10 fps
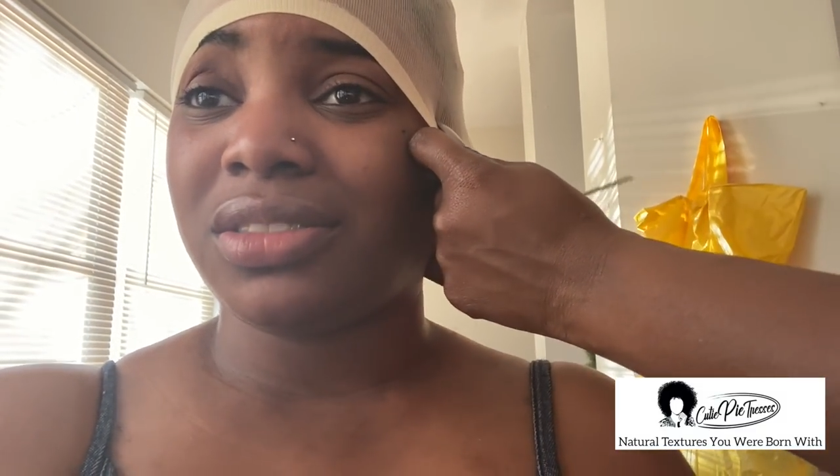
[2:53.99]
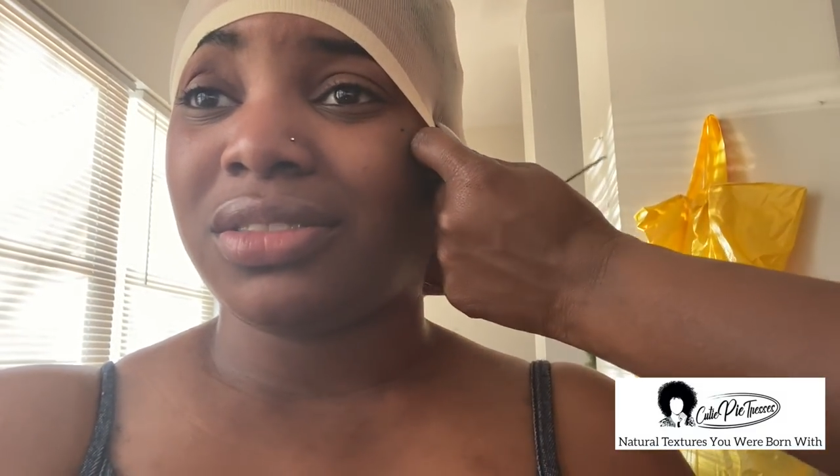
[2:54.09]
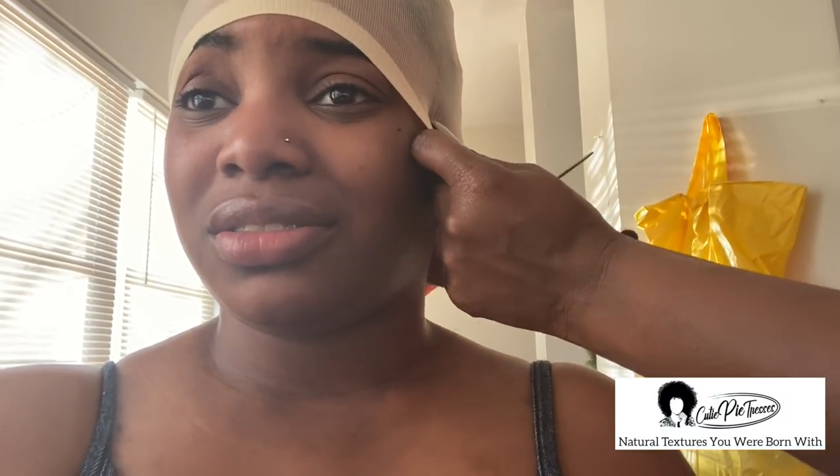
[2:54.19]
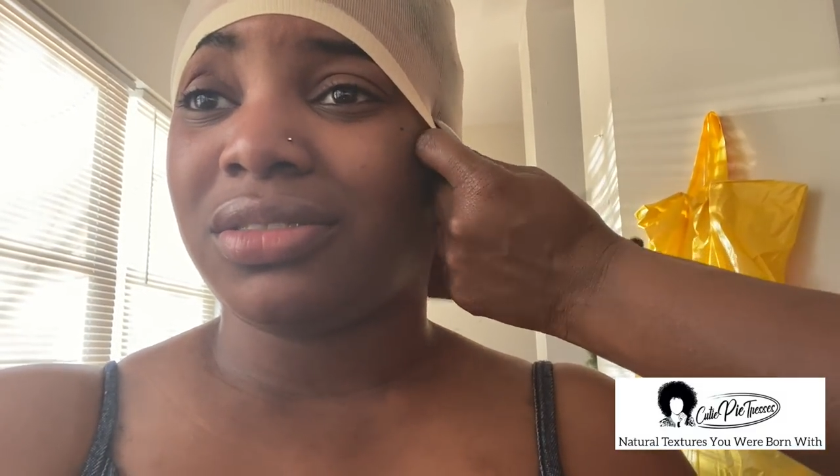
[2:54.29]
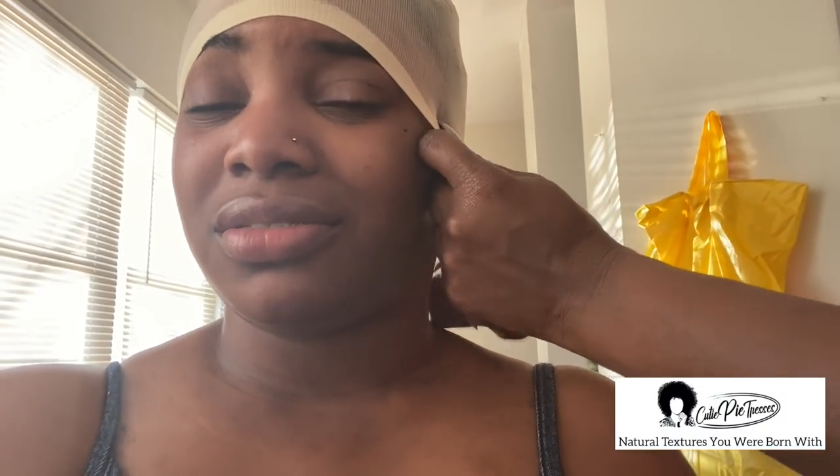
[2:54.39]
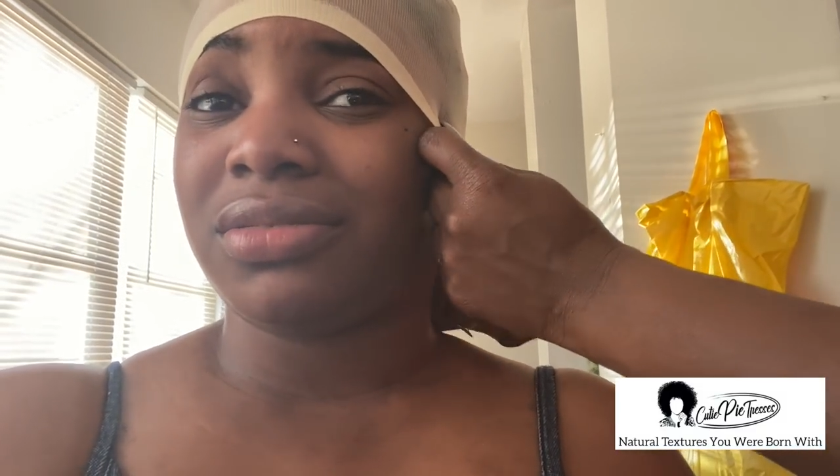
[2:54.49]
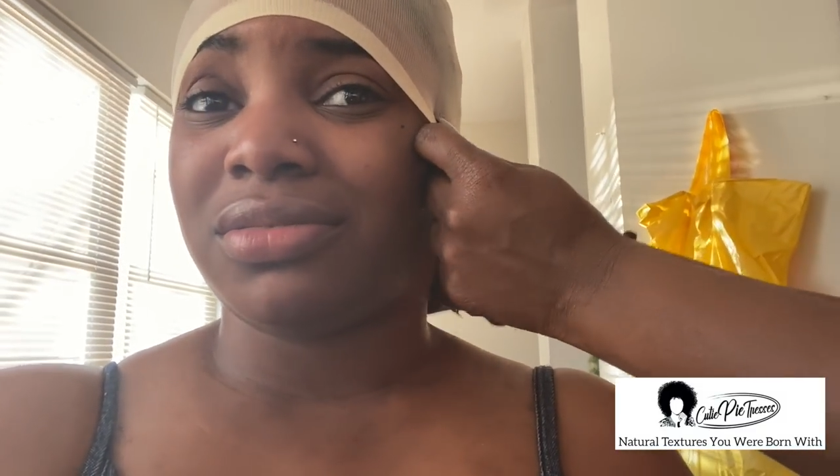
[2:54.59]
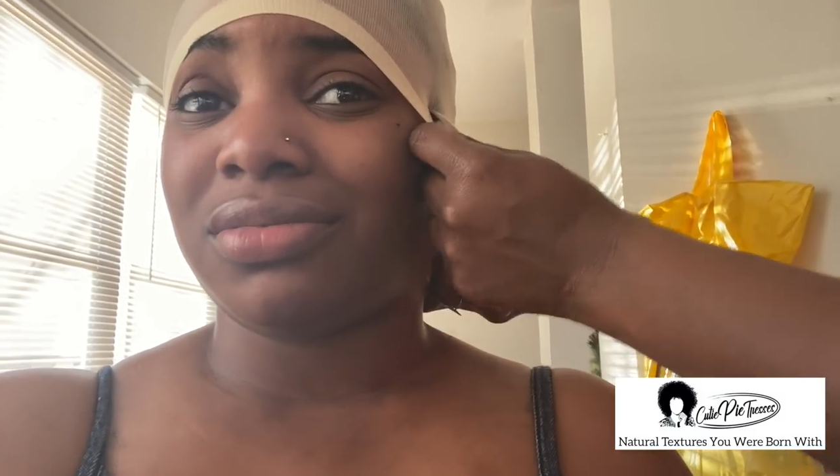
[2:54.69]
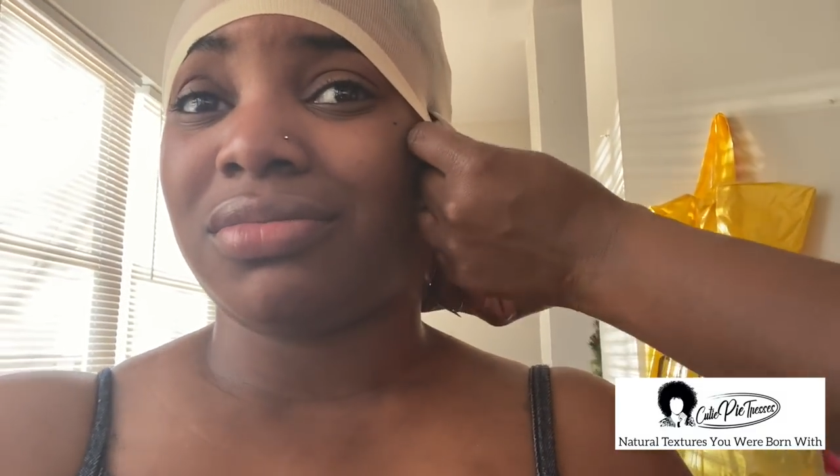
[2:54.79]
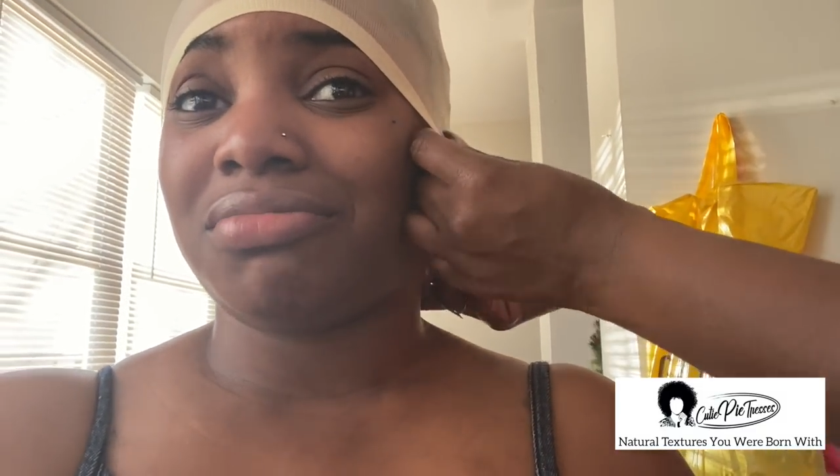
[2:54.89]

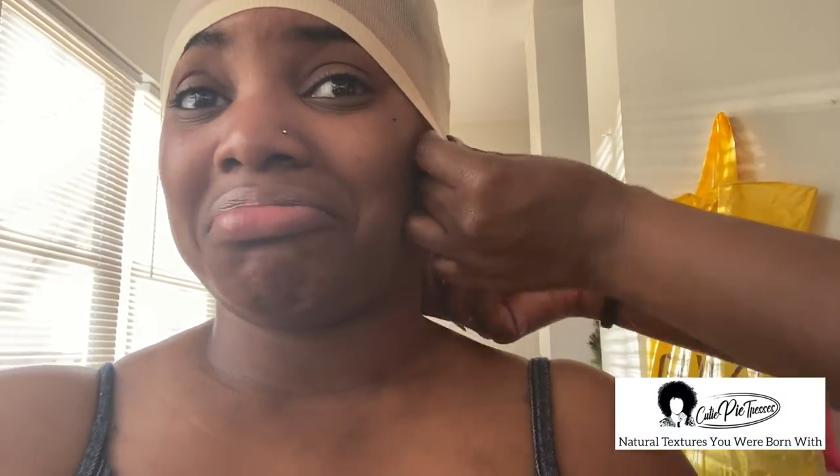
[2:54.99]
toned wig